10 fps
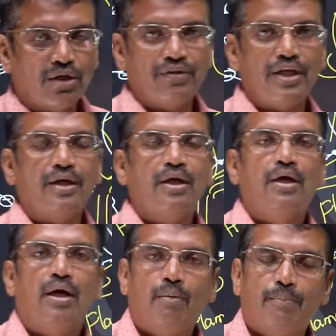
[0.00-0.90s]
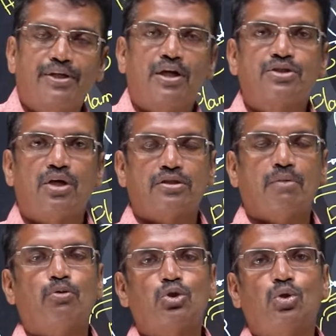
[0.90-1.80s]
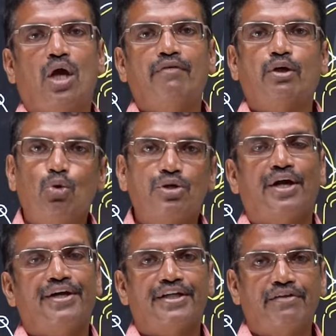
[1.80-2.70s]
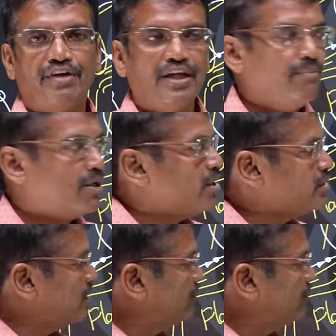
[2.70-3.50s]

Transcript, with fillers: are the metals are supposed to have a good conductivity because